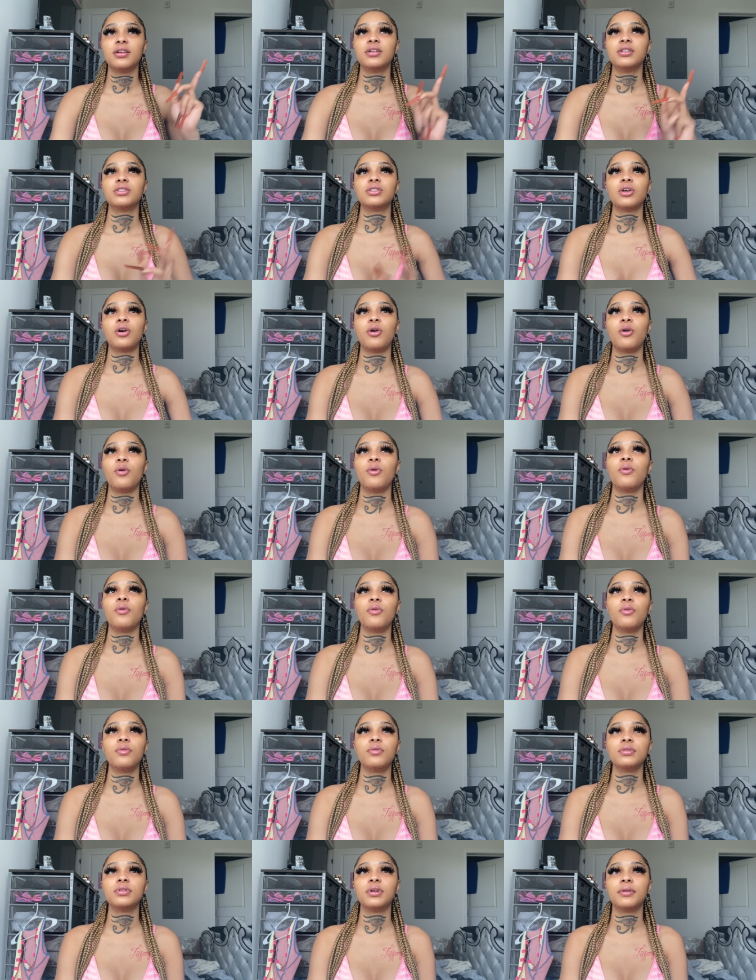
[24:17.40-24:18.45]

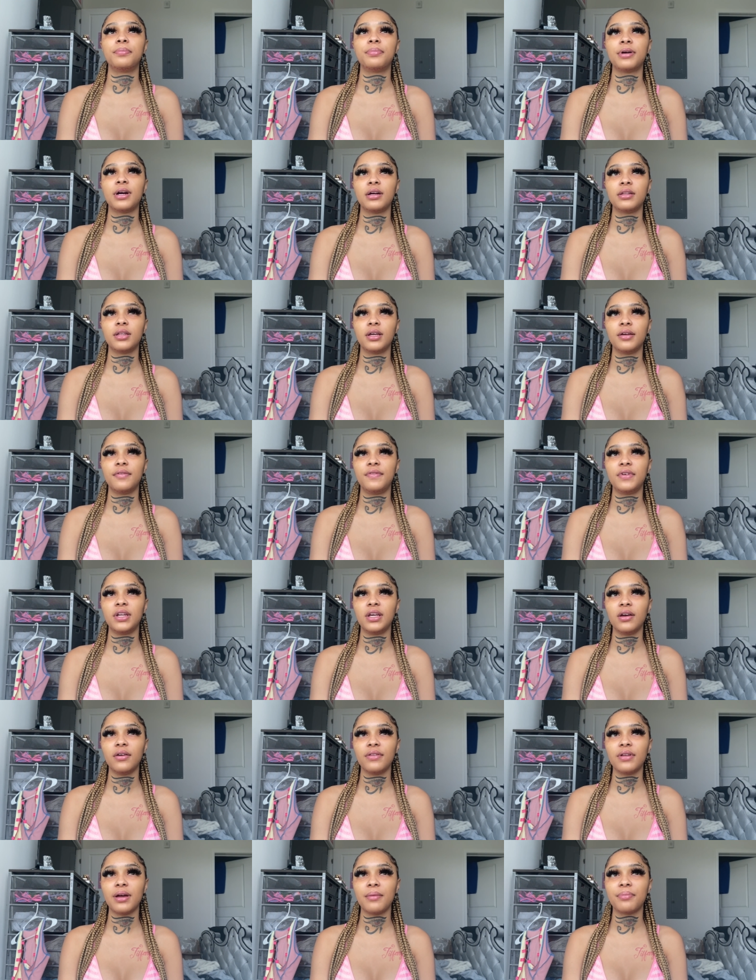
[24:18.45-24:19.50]
so the
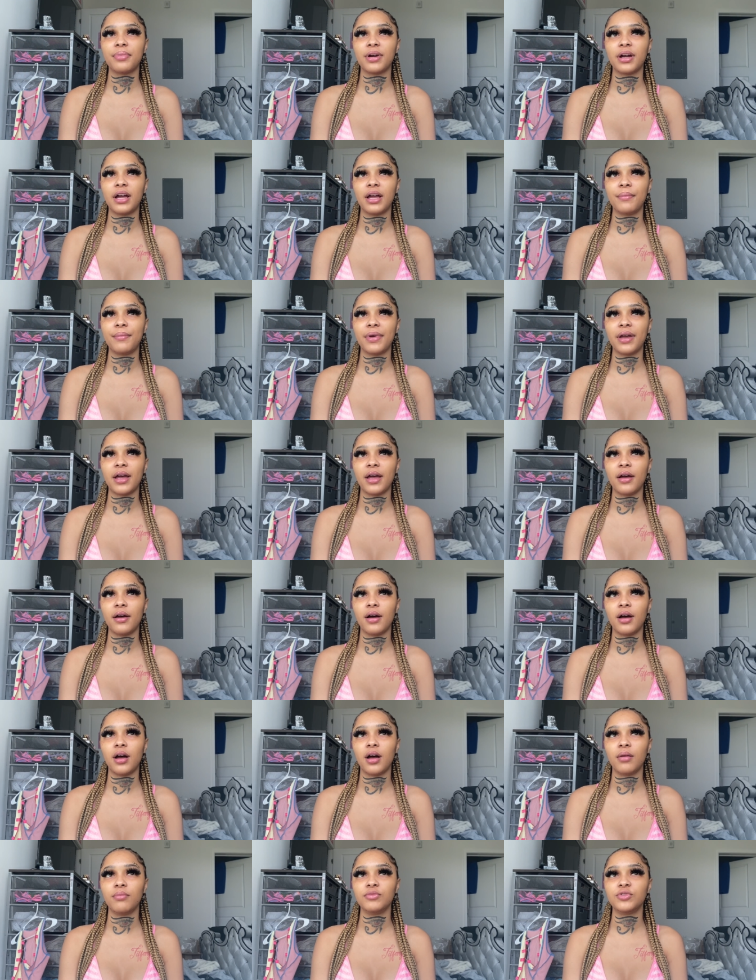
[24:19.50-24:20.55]
video that Prime
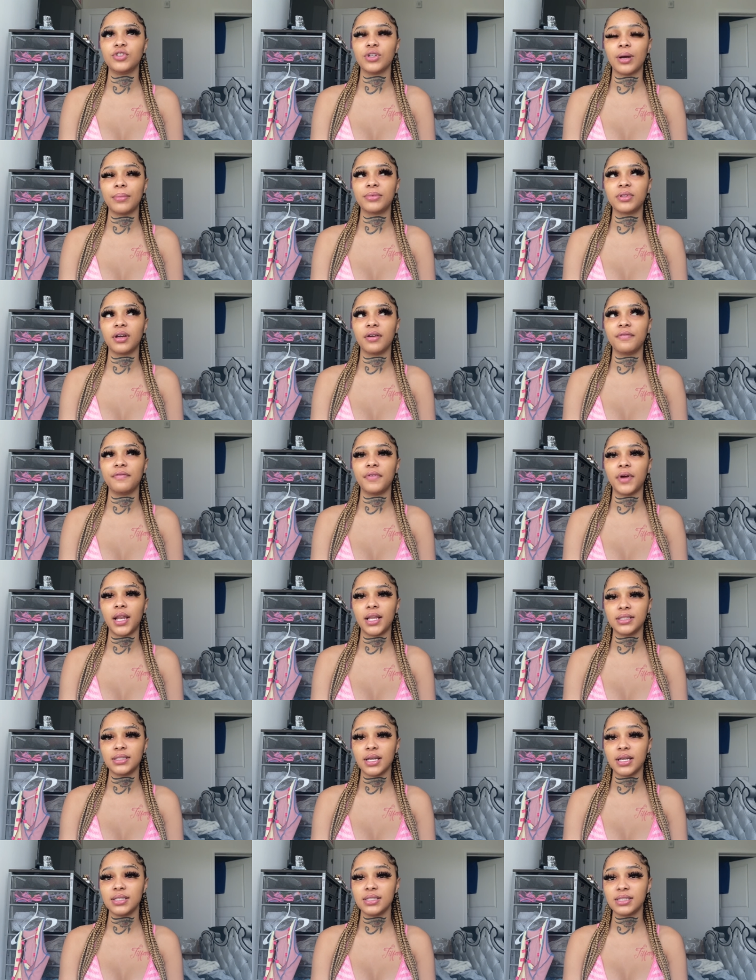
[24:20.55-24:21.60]
had dropped on
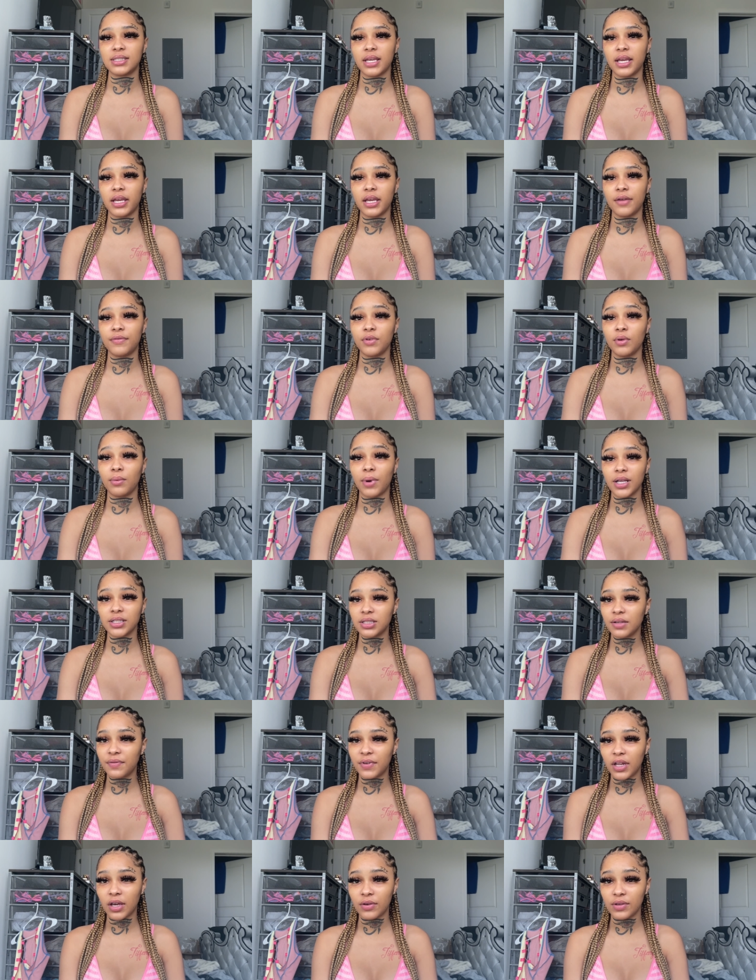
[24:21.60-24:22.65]
Valentine's Day, if you watch the
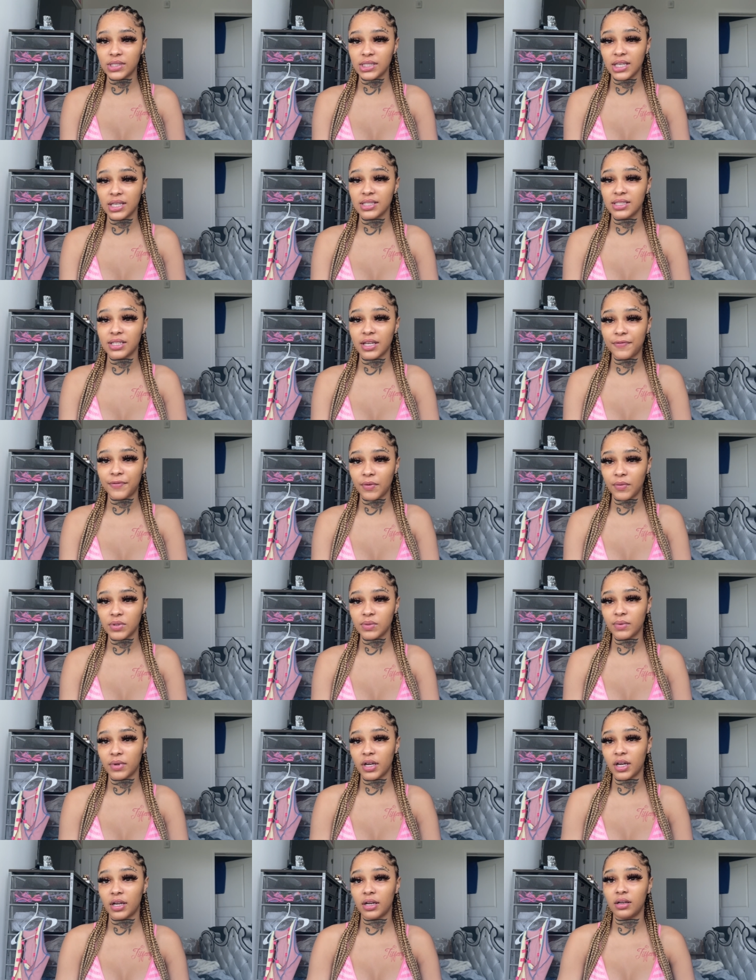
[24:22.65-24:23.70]
video, you see his nephew was
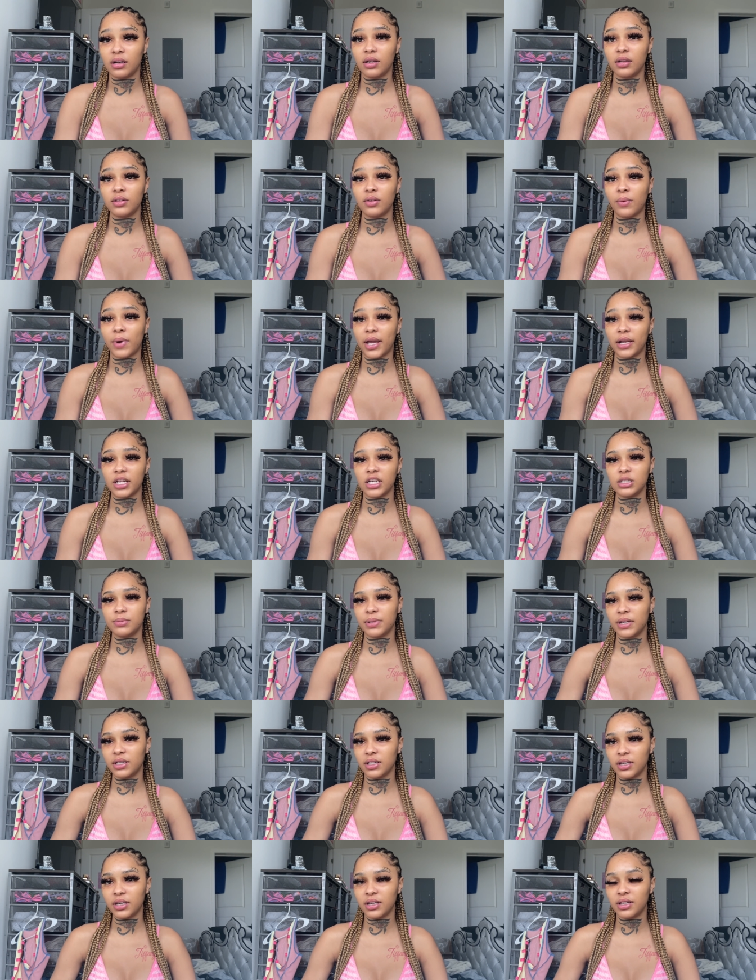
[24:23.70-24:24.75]
wearing the YNH
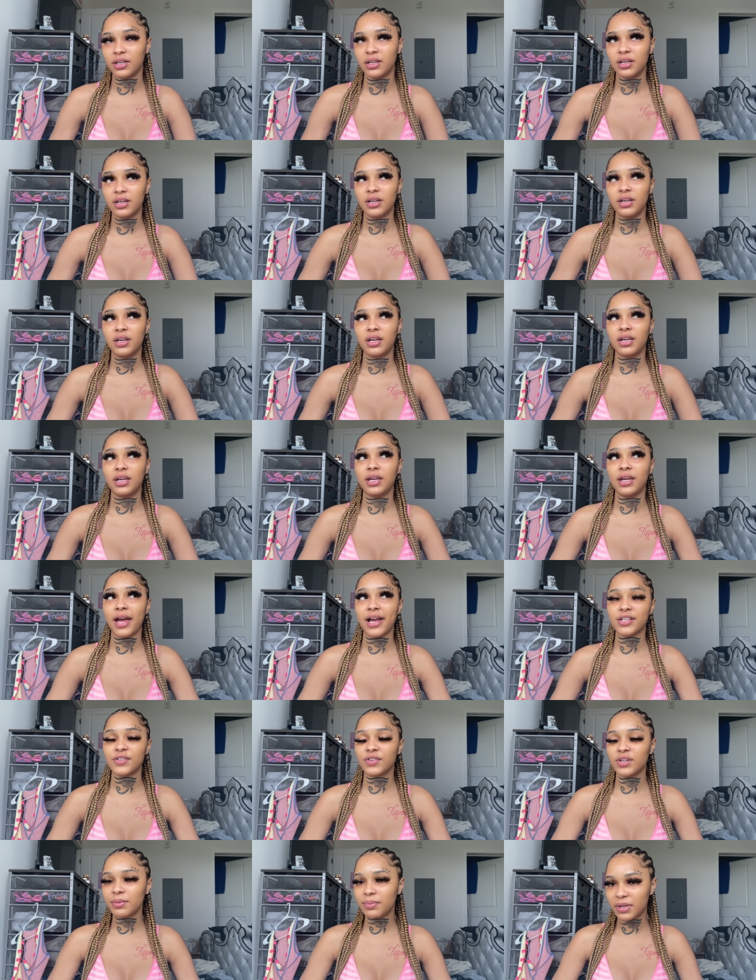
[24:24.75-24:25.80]
pendant. He
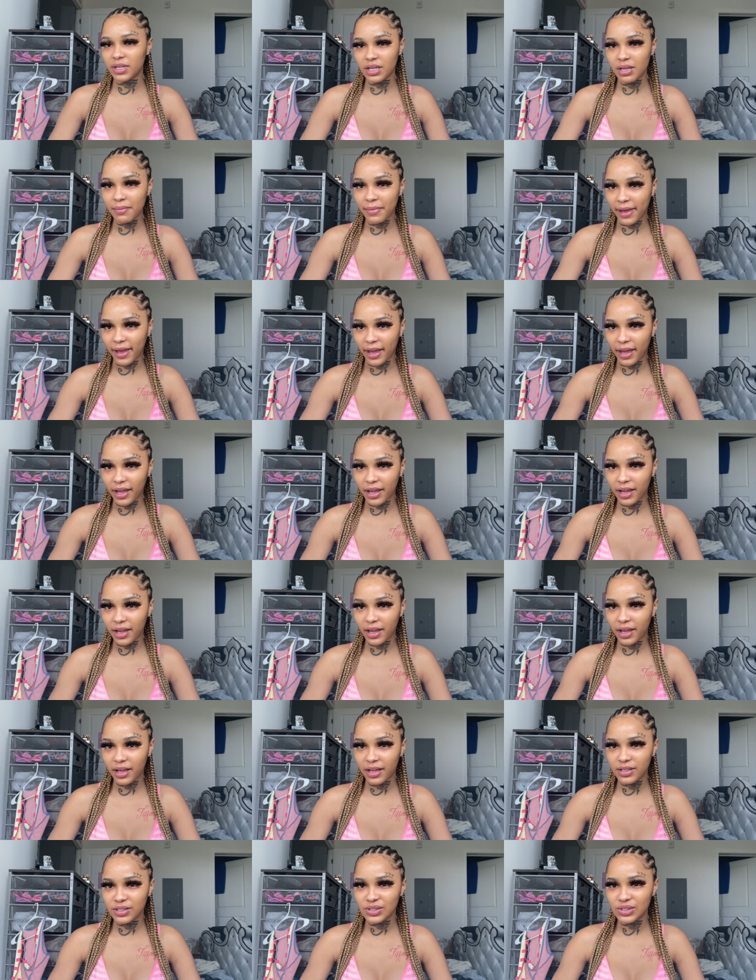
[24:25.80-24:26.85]
asked for the pendant back
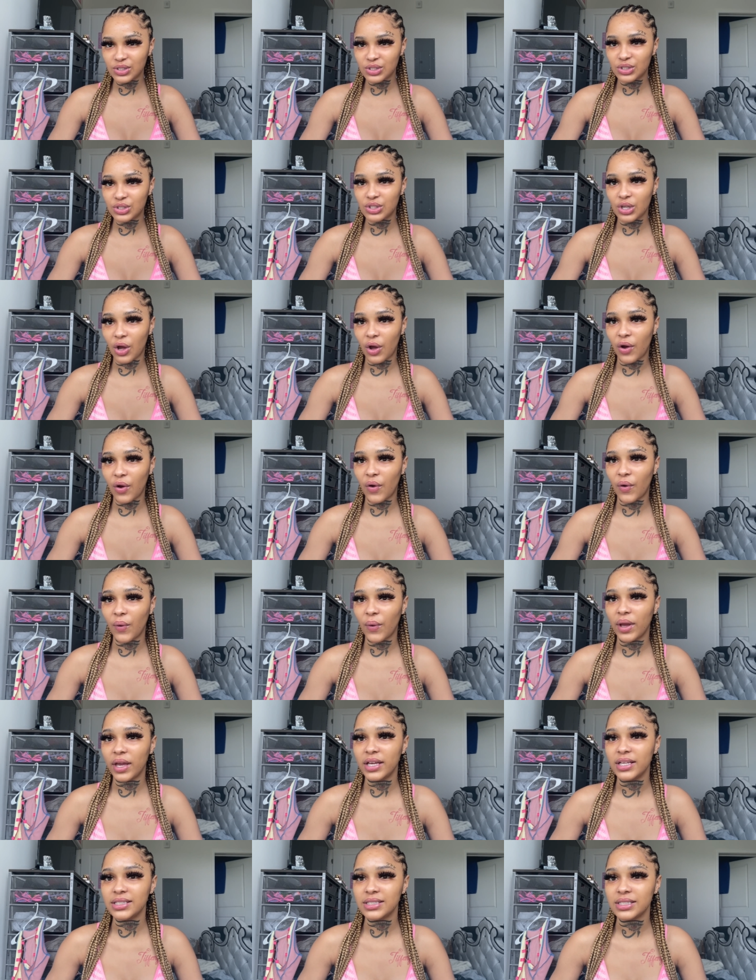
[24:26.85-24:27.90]
so
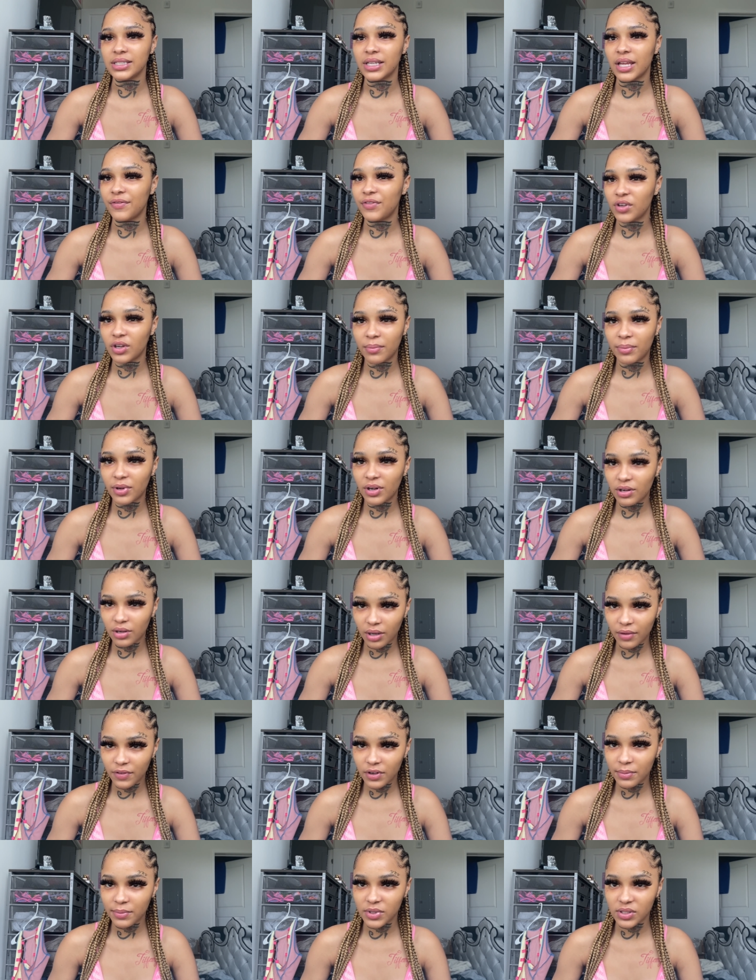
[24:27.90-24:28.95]
his nephew could put it on
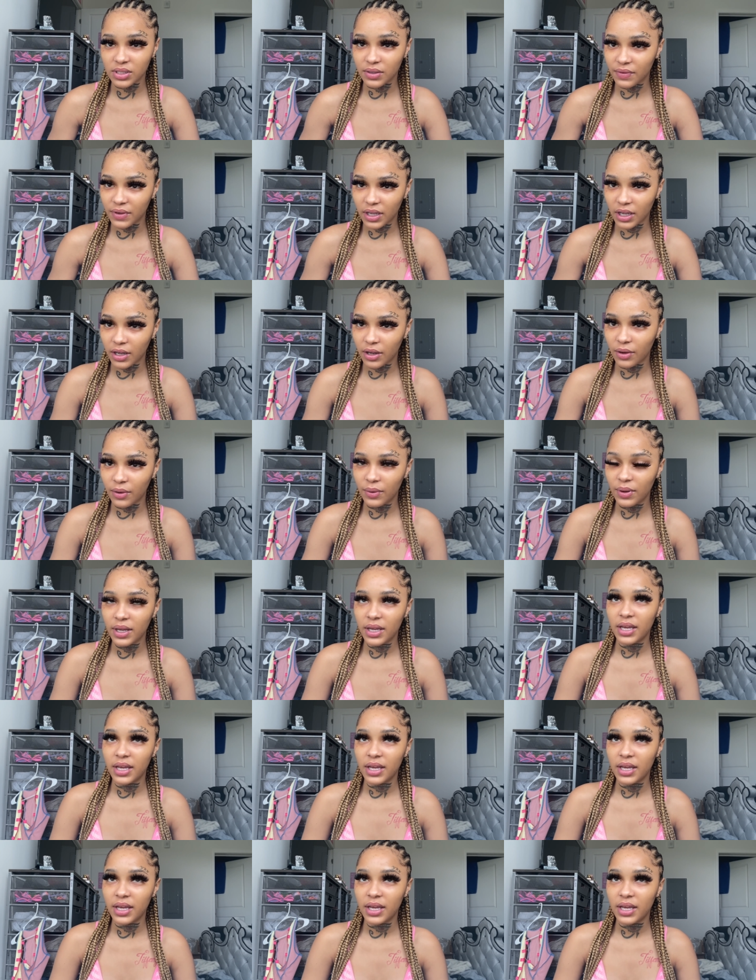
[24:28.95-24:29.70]
for the music video,